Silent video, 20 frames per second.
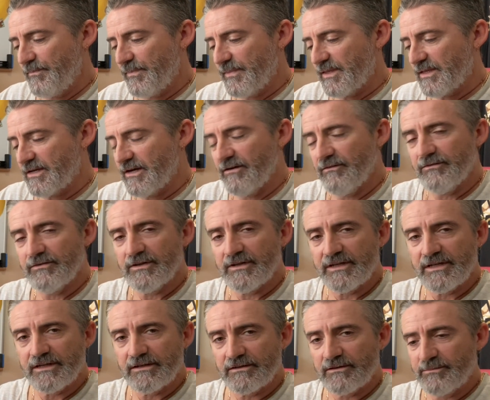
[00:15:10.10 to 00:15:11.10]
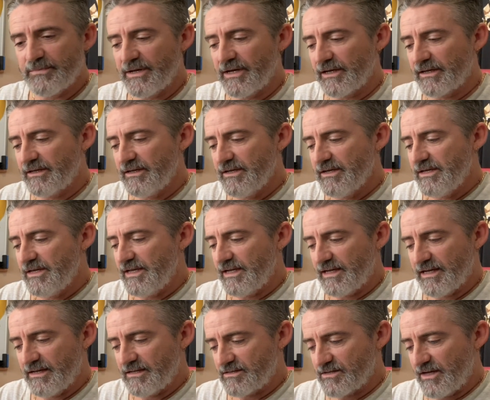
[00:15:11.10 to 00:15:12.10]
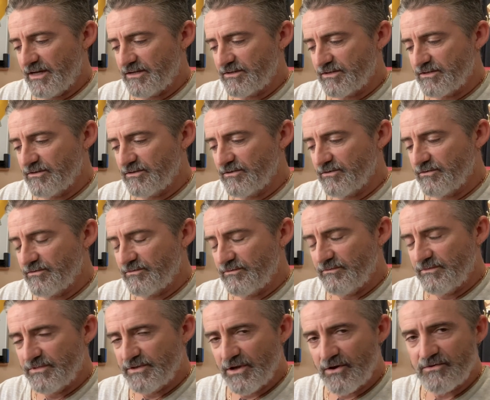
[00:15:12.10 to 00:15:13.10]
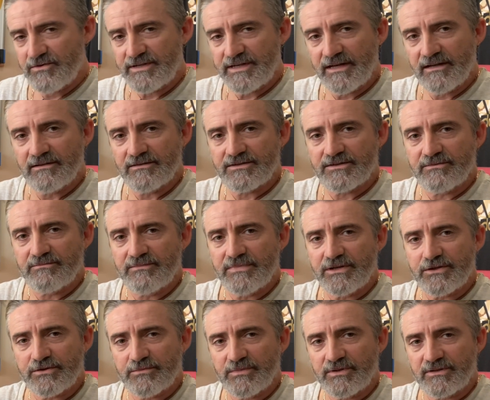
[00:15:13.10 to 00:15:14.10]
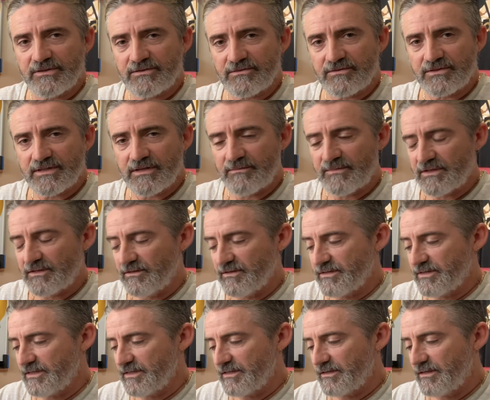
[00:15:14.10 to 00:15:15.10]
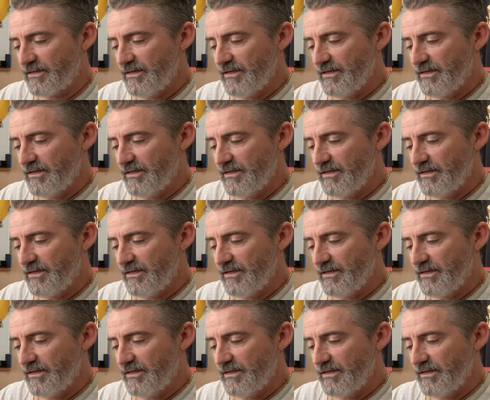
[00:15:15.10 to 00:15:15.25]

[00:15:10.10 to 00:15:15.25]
cover into the back in case I had to note down some measurements or something like that.